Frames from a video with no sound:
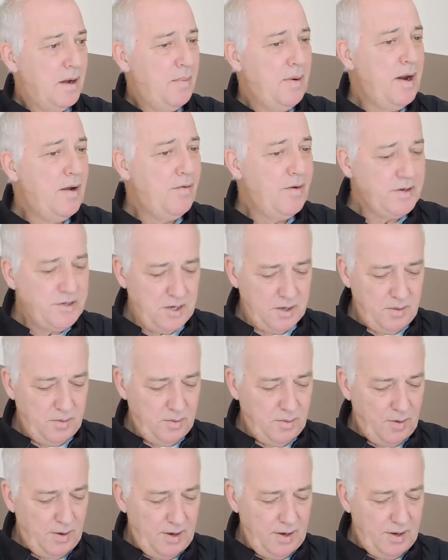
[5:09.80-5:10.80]
I mean, originally we
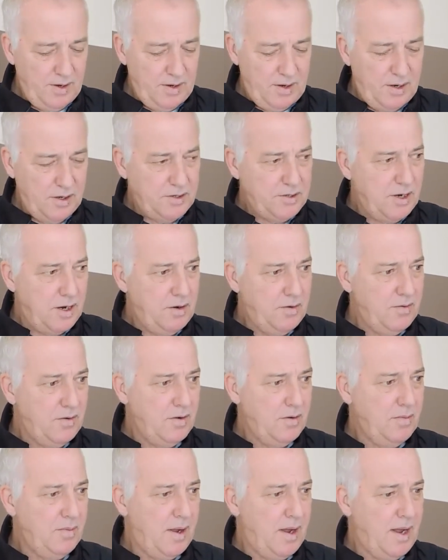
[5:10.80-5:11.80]
wanted a
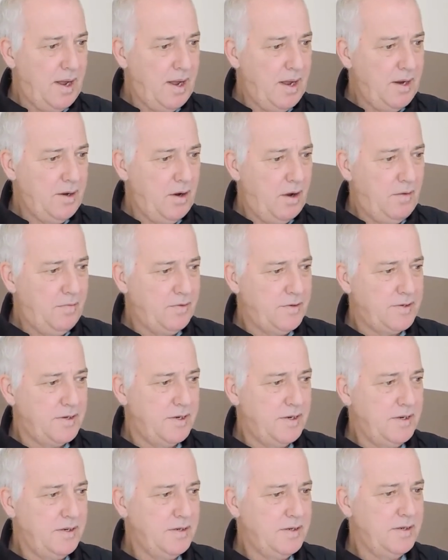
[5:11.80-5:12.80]
showroom and
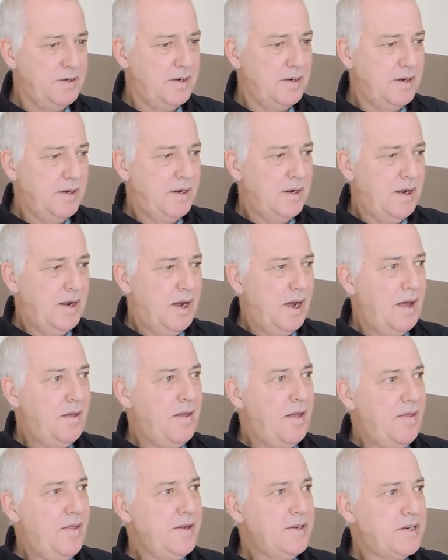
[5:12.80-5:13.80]
offices, And
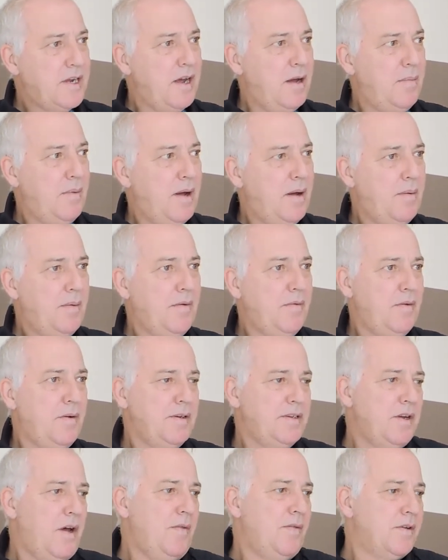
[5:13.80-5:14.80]
then this come up, and I thought
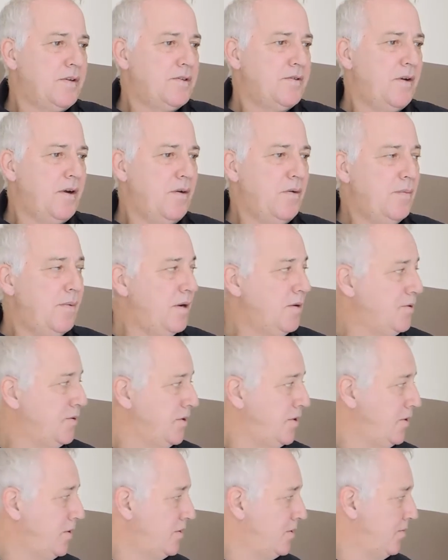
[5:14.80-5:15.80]
it's on the street, we might as
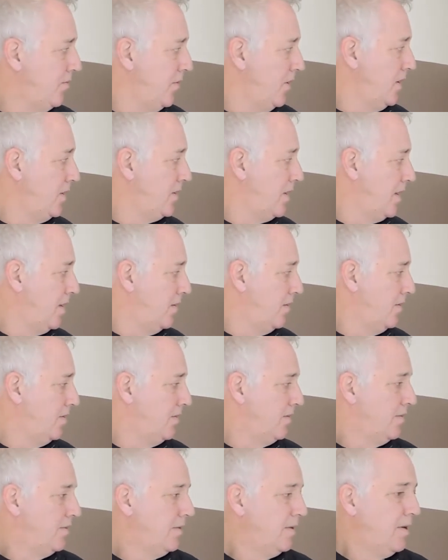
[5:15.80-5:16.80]
well do some retail.
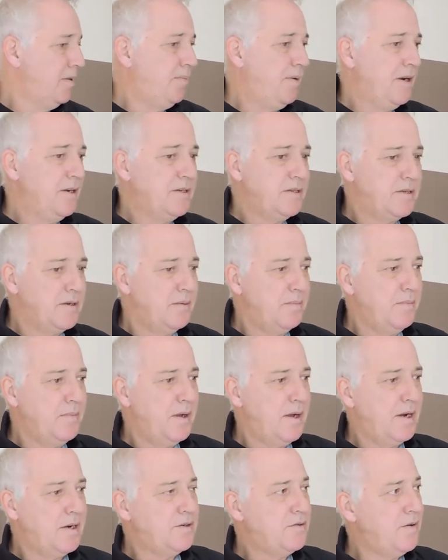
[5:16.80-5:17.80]
It brings some
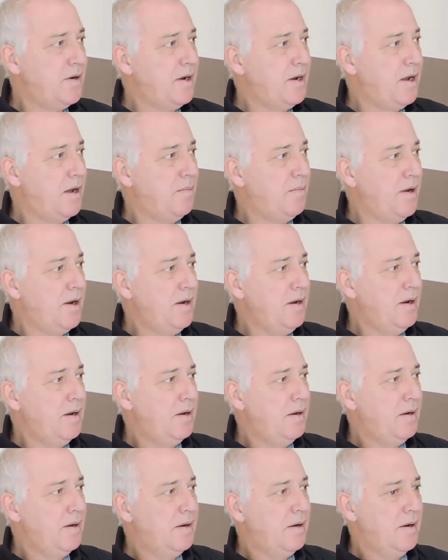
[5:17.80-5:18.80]
extra income in.
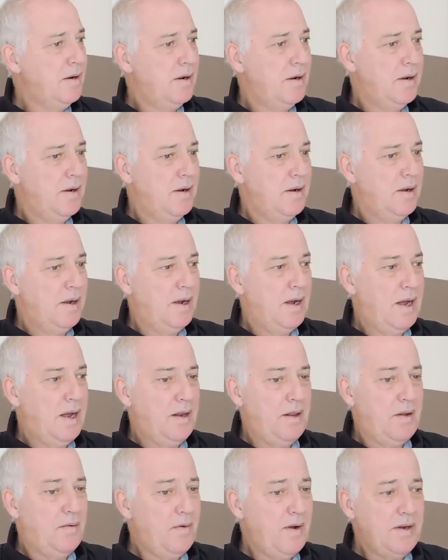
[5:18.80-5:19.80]

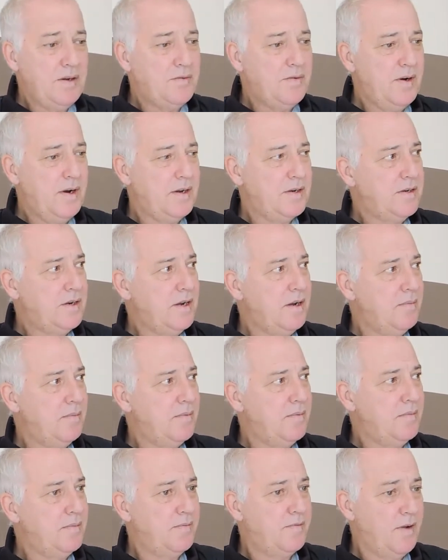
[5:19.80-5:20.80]
And the rent's really
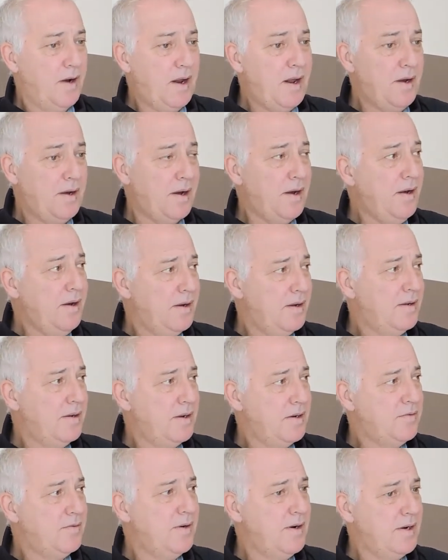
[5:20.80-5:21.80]
cheap. For London,
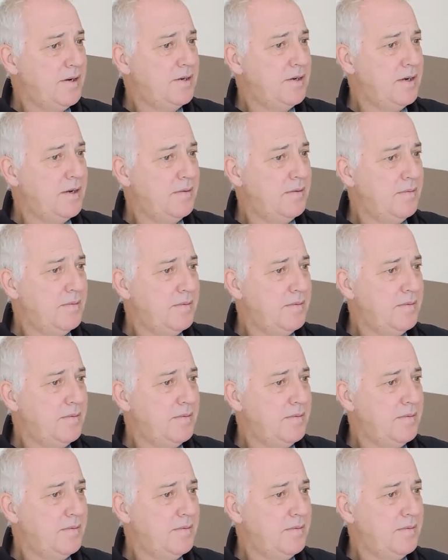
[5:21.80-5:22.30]
it's really cheap.